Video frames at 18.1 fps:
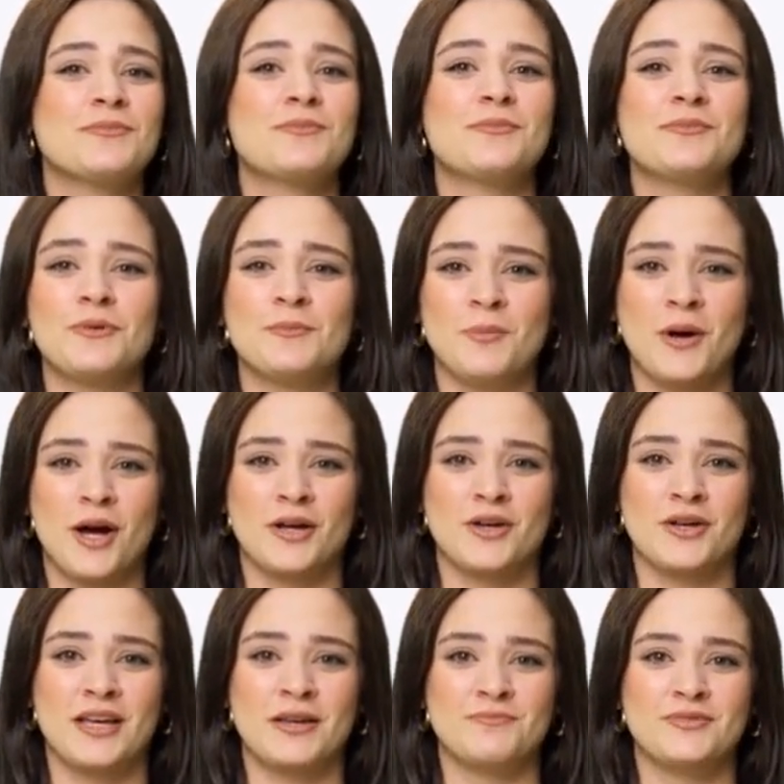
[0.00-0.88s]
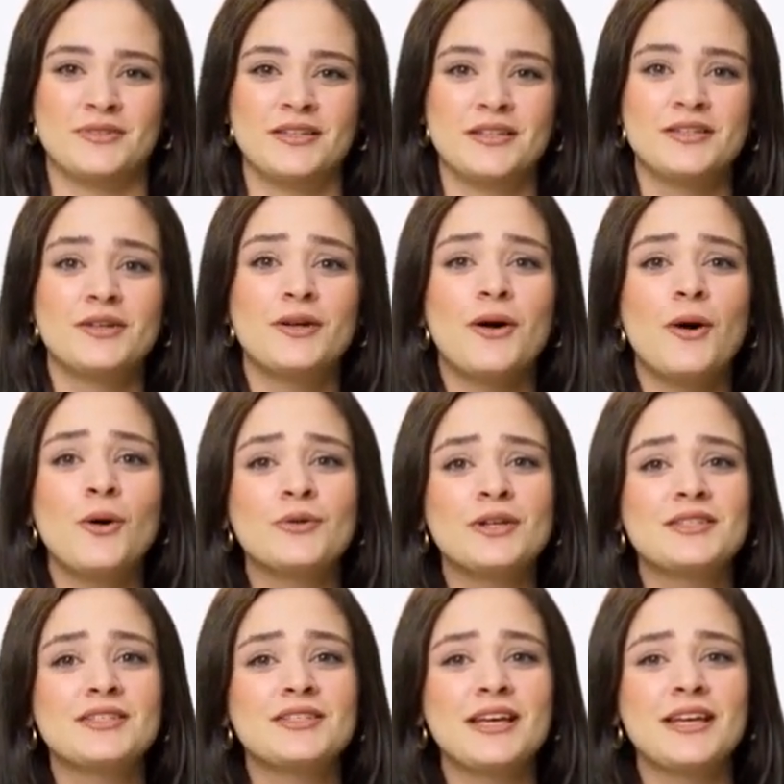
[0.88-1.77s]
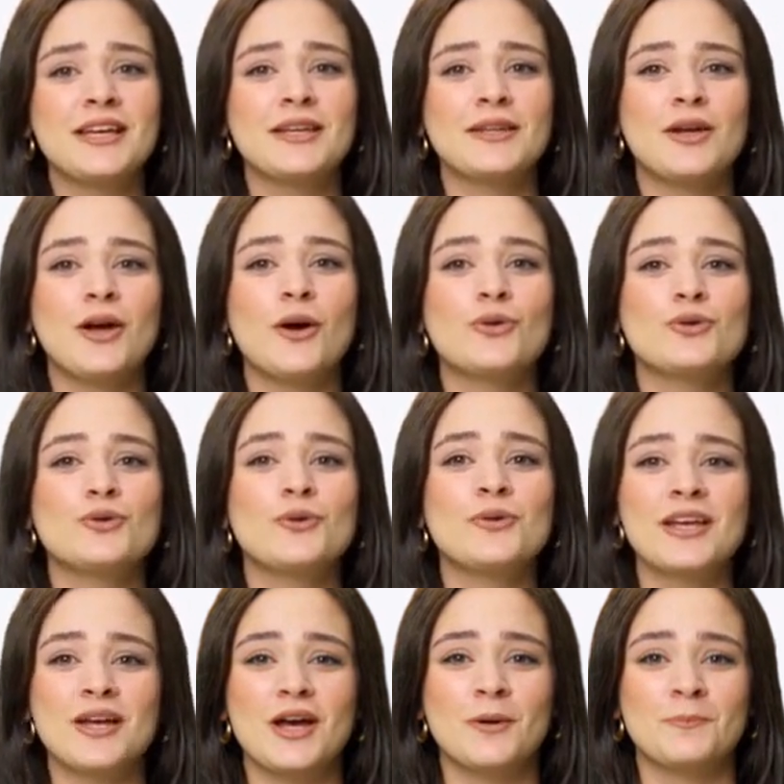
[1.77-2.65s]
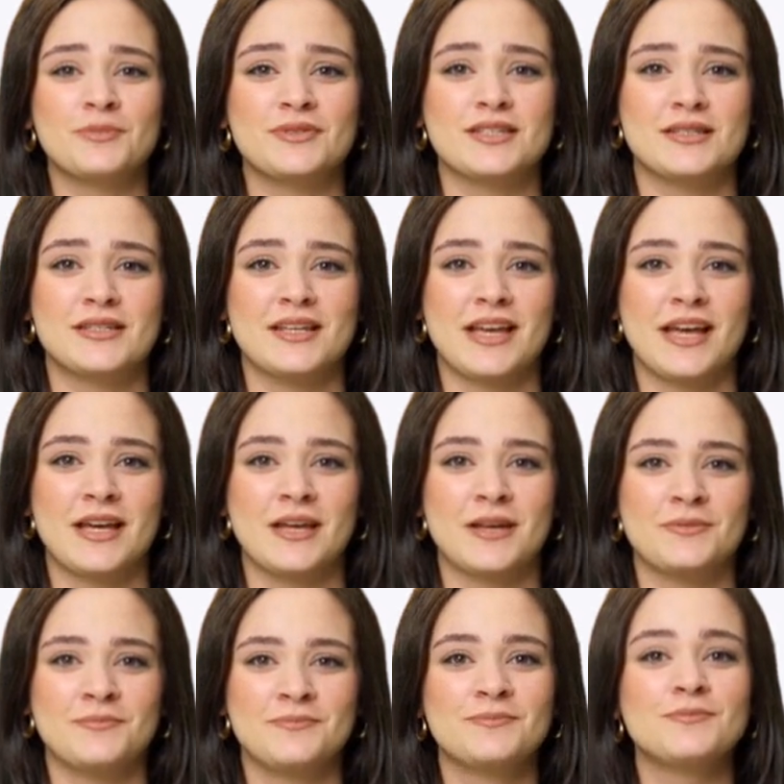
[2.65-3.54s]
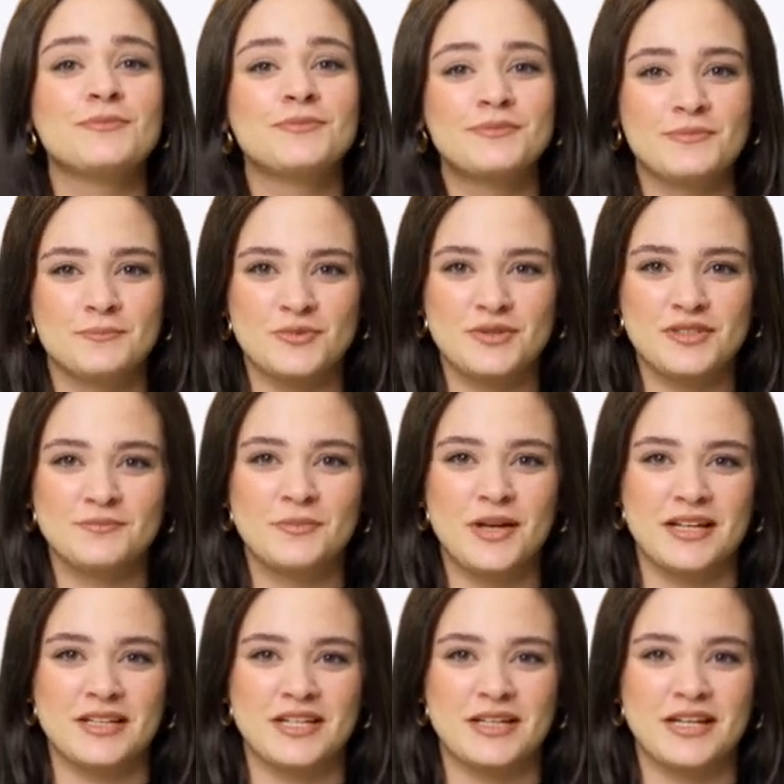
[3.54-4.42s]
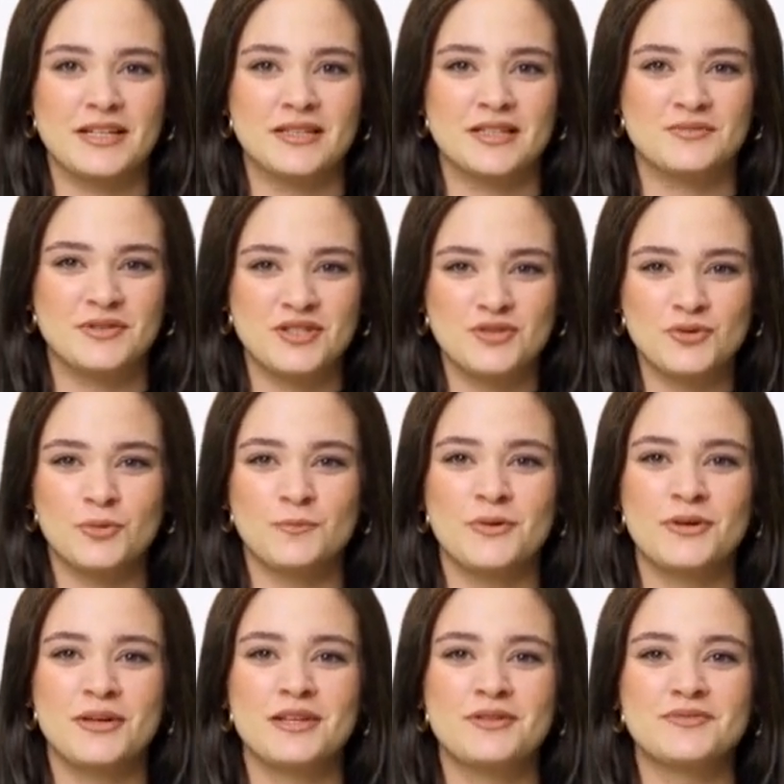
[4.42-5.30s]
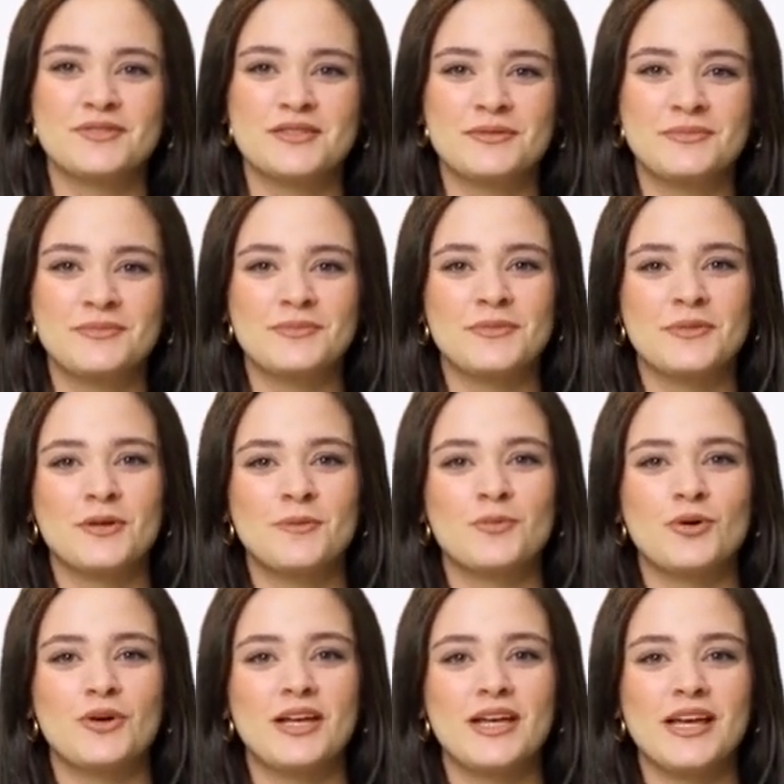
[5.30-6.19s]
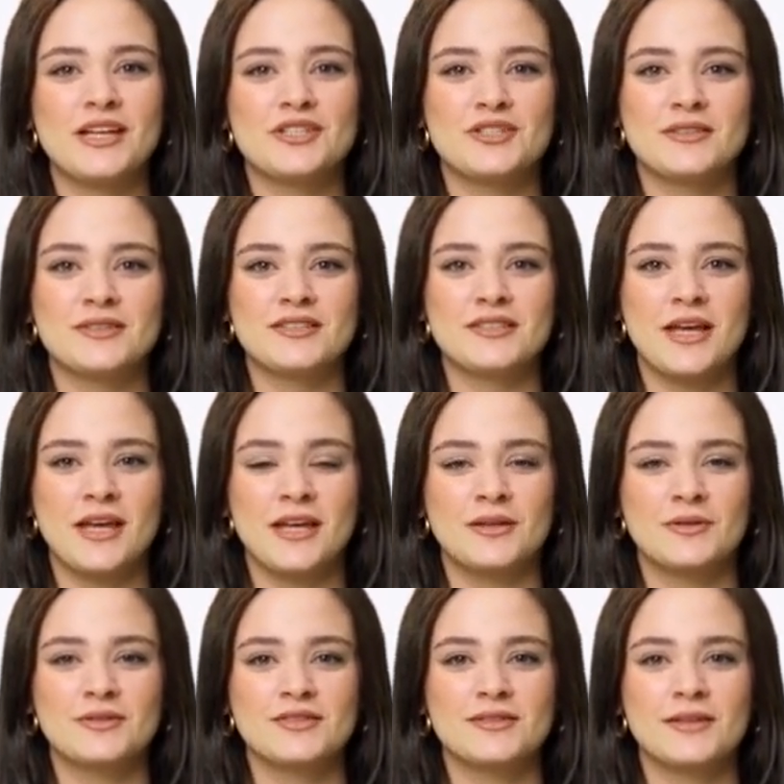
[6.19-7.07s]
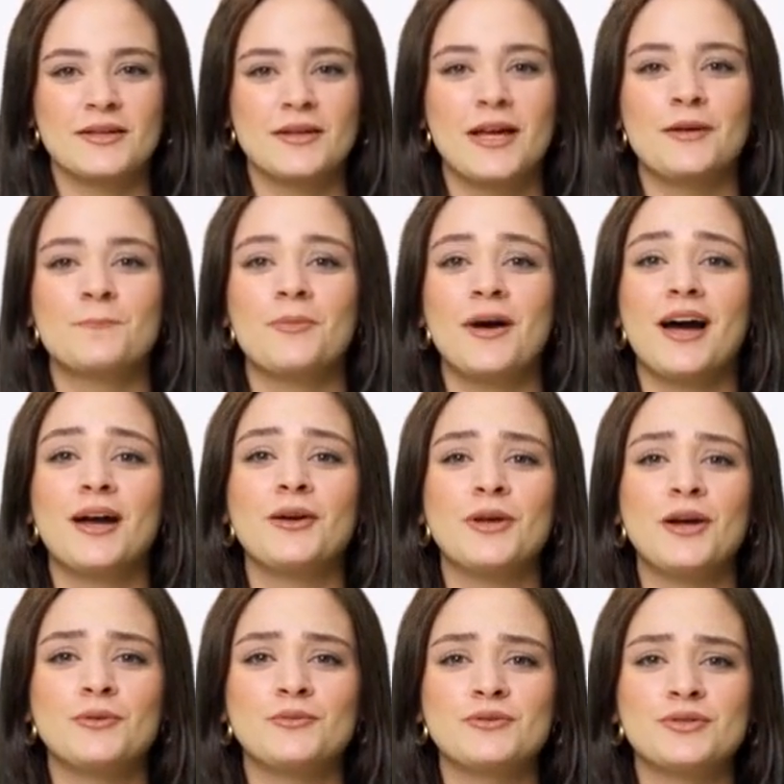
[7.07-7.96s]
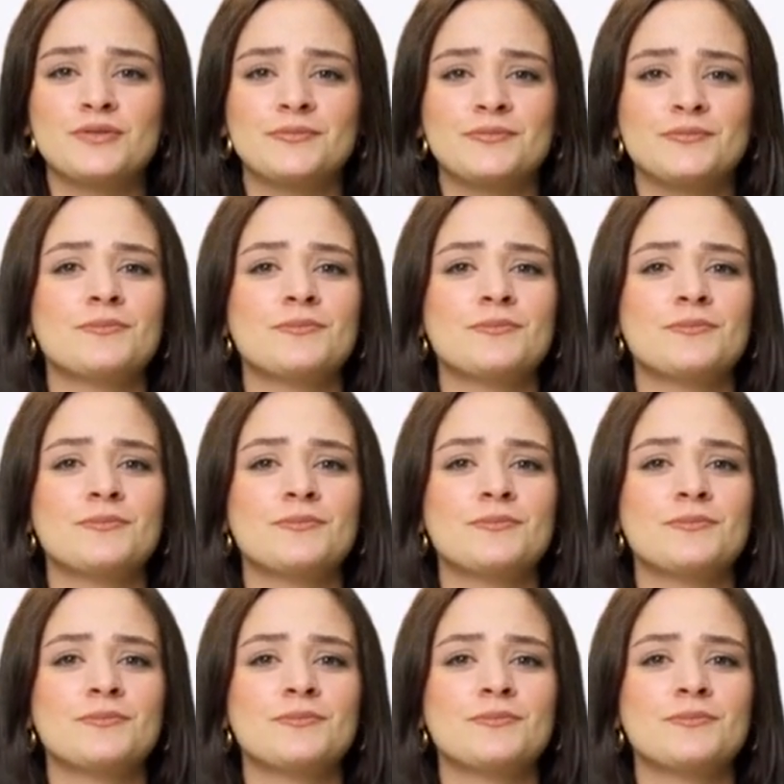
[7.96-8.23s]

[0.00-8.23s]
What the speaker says: The modern emphasis on holistic and culturally competent care, respecting individual beliefs, communication styles, and backgrounds.